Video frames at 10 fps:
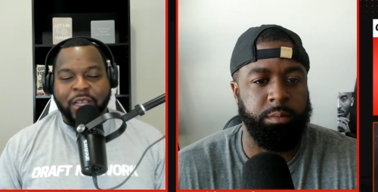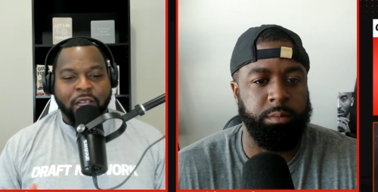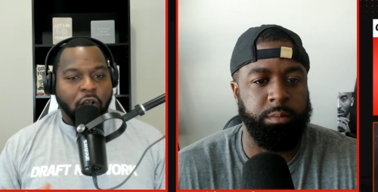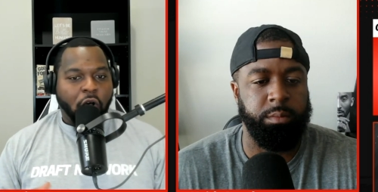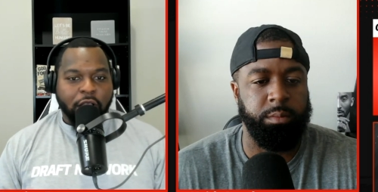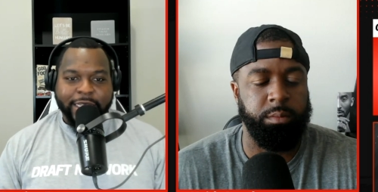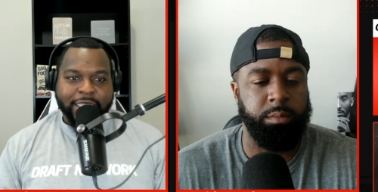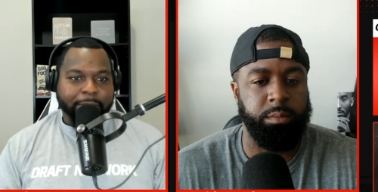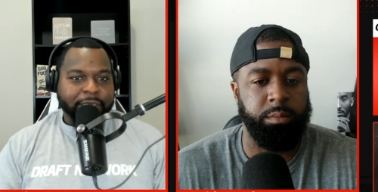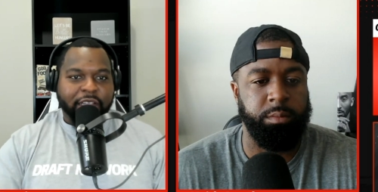Speaker 1: all that type
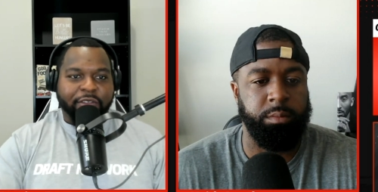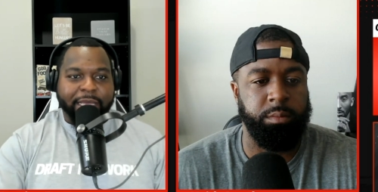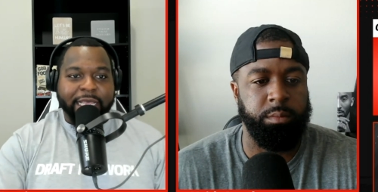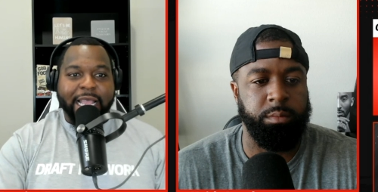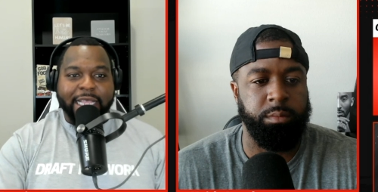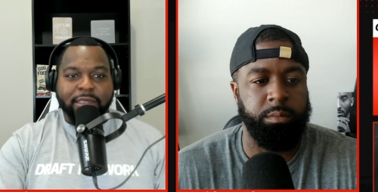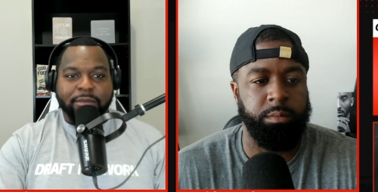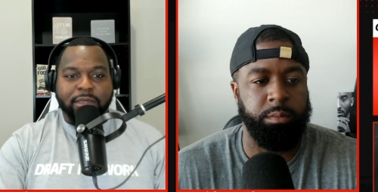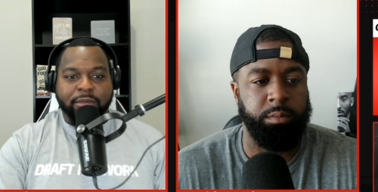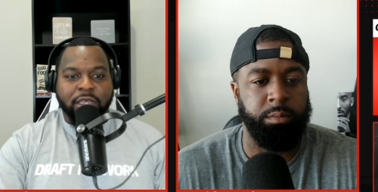of stuff, man. They got some
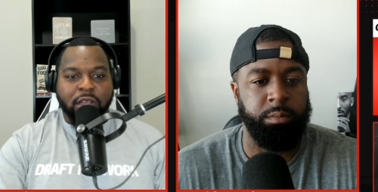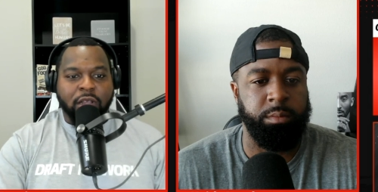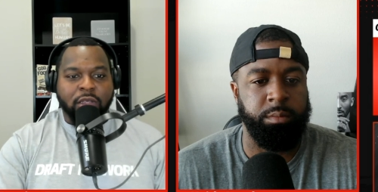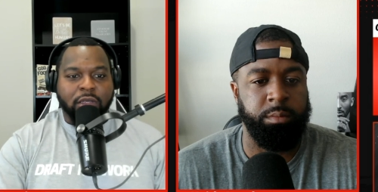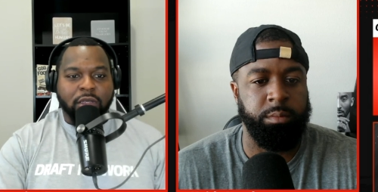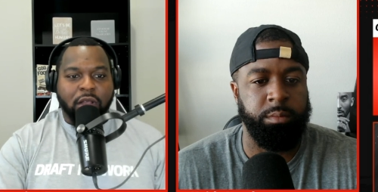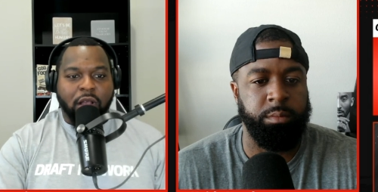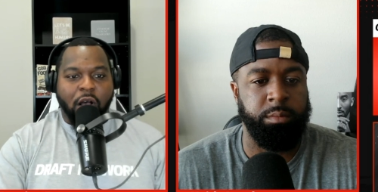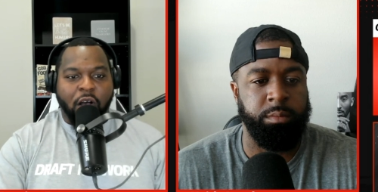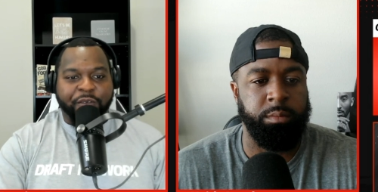some young
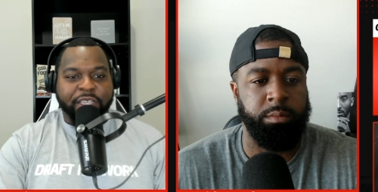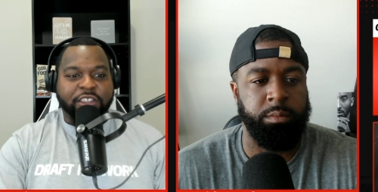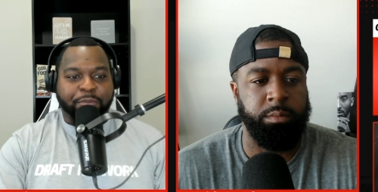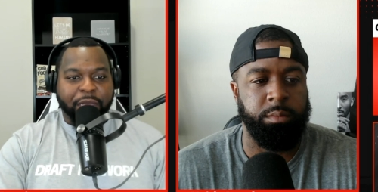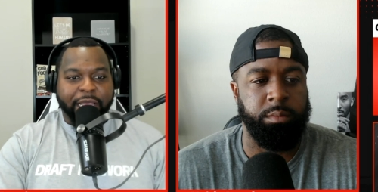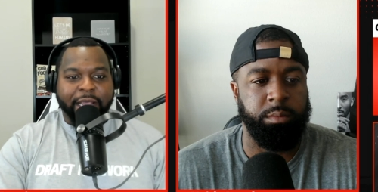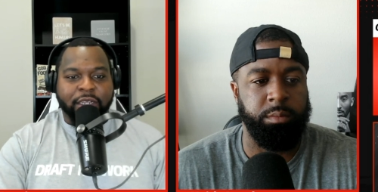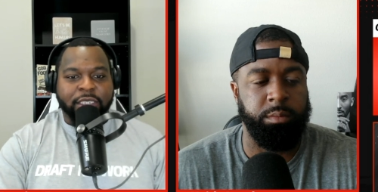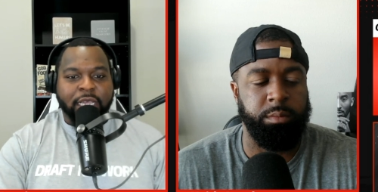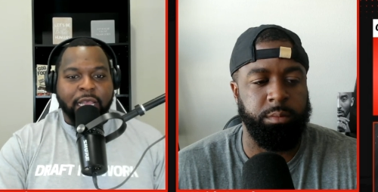offensive players
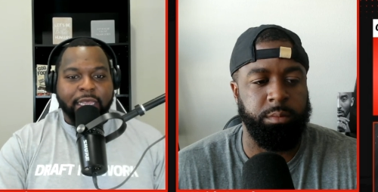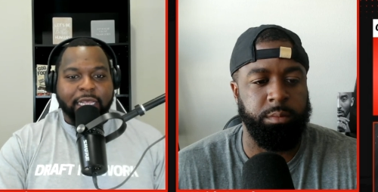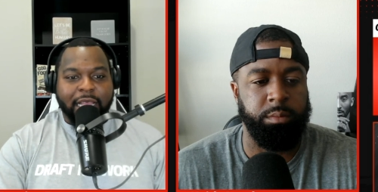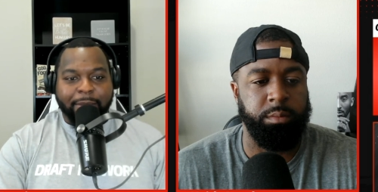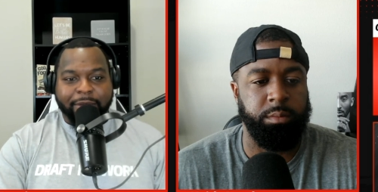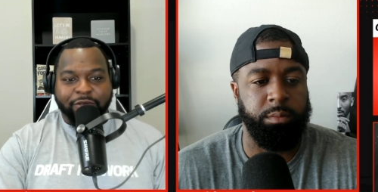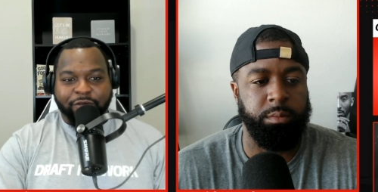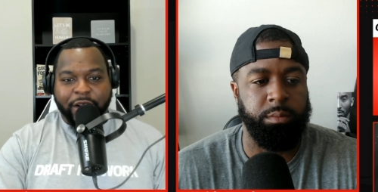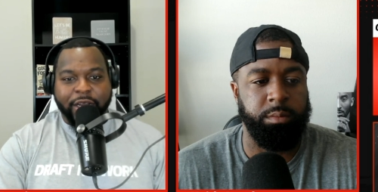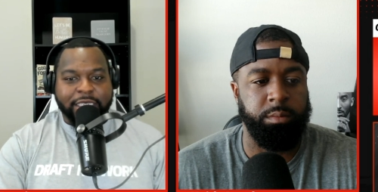that I'm
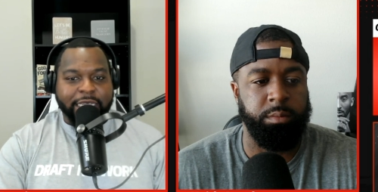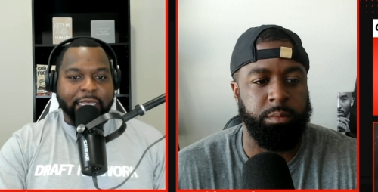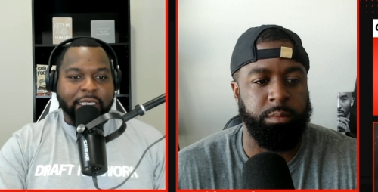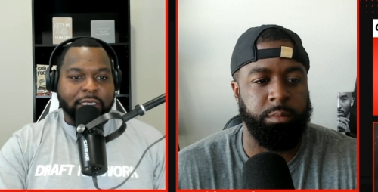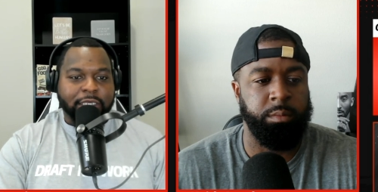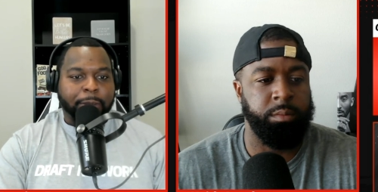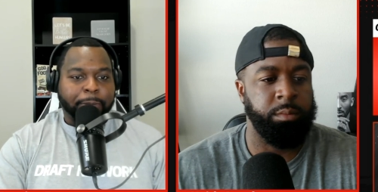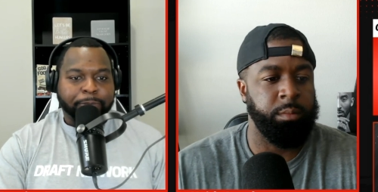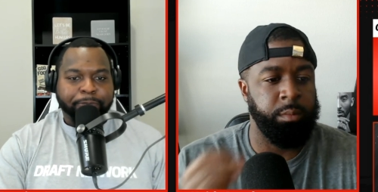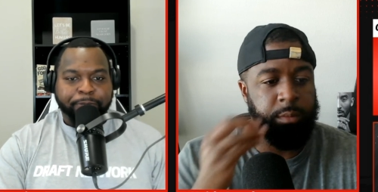very excited to see.
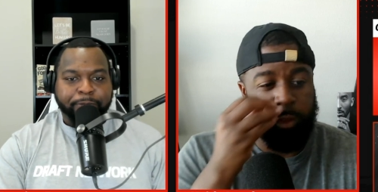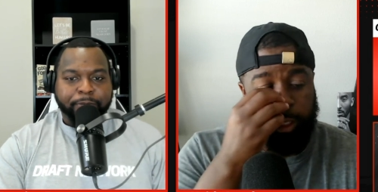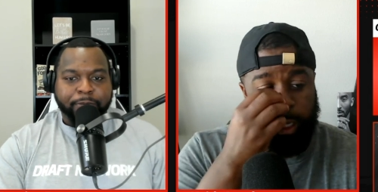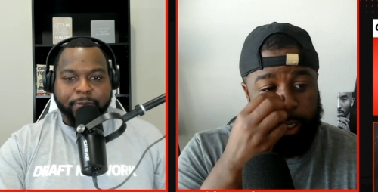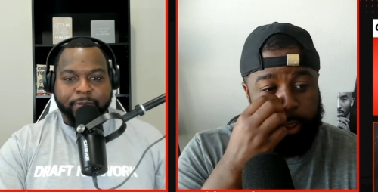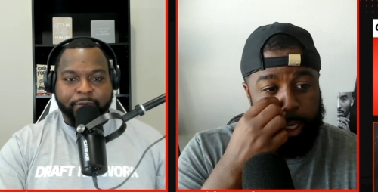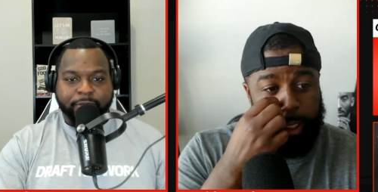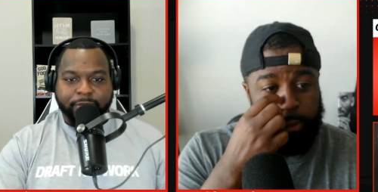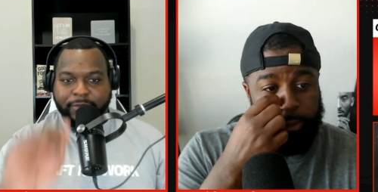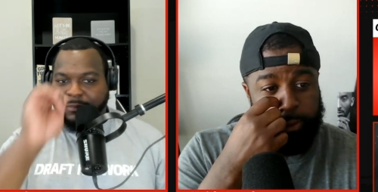
Speaker 2: Yeah, I, I
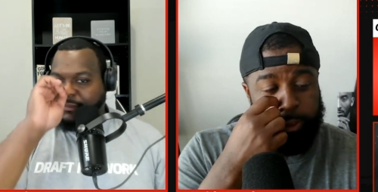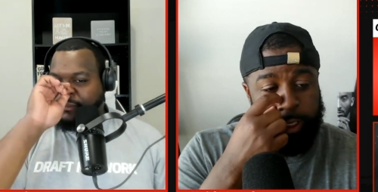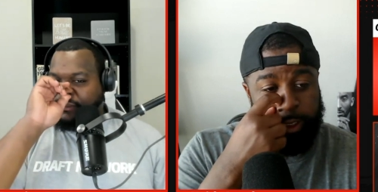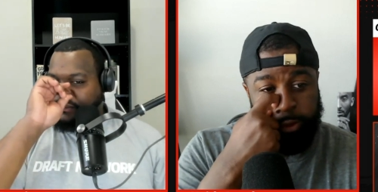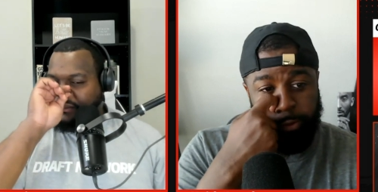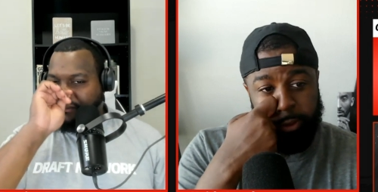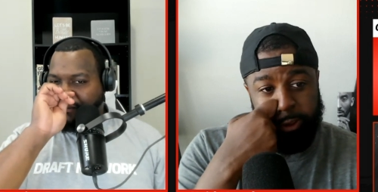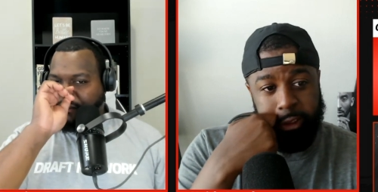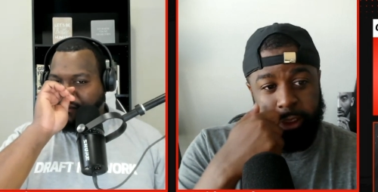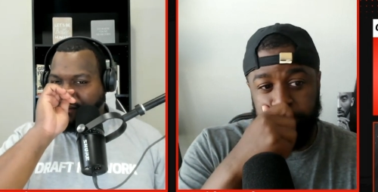agree with that 100%.
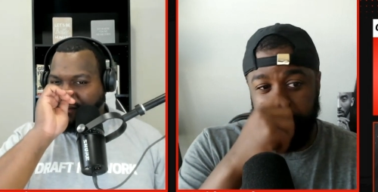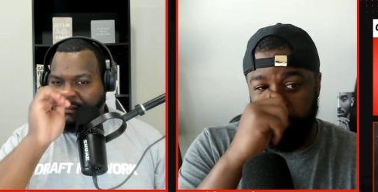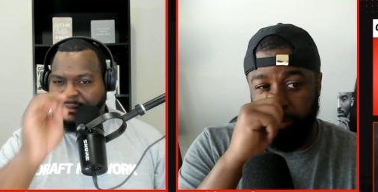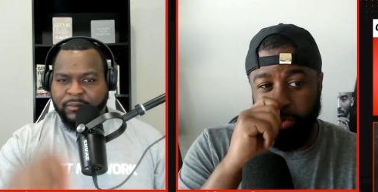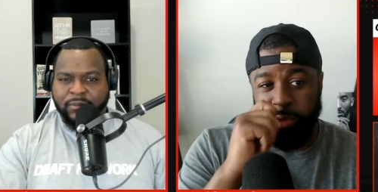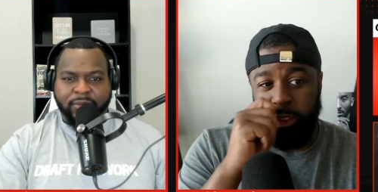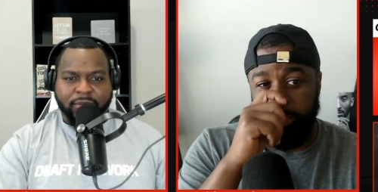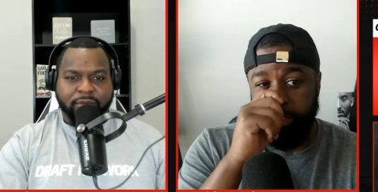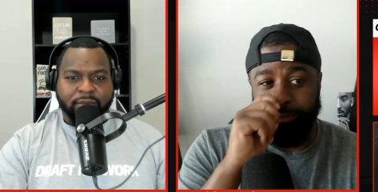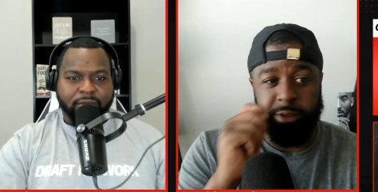DP, I'm going to go to the
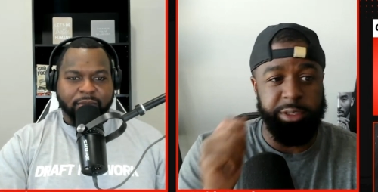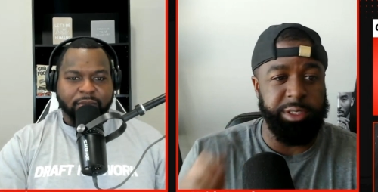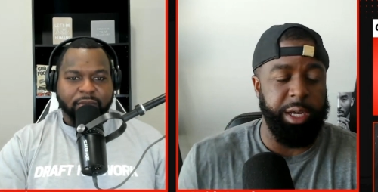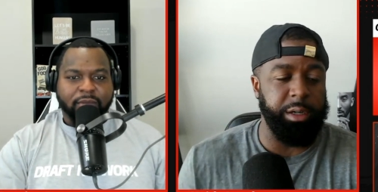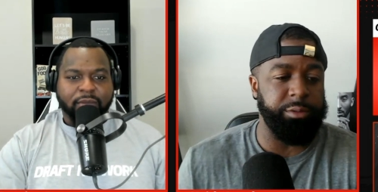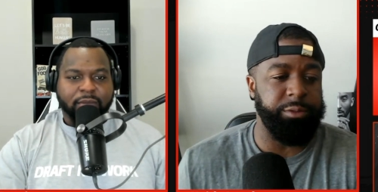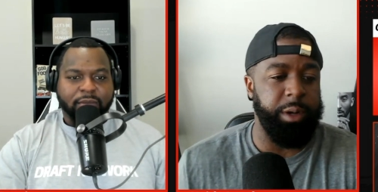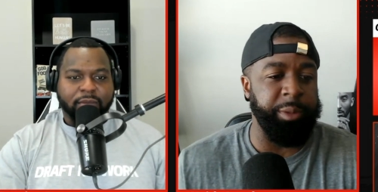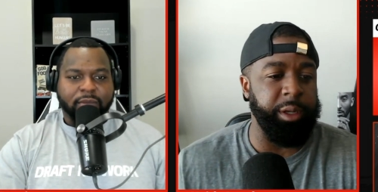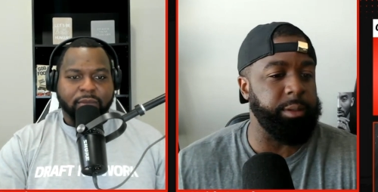defensive side of the, I
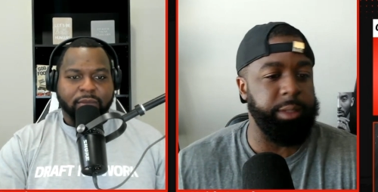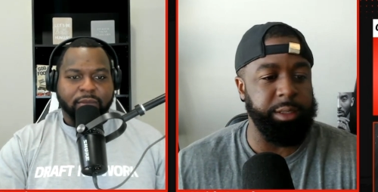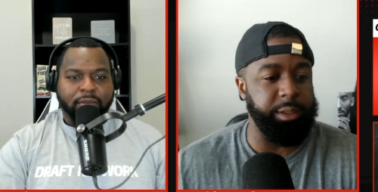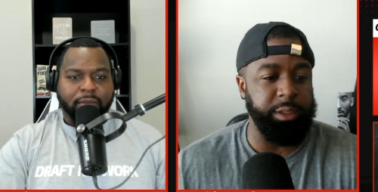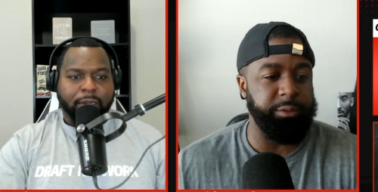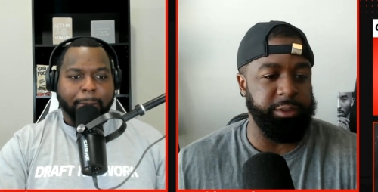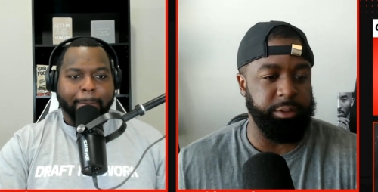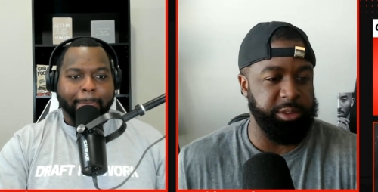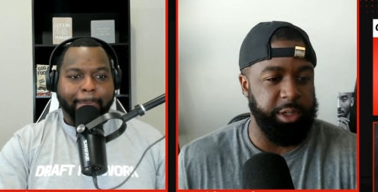mean, not the defense, I'm sorry,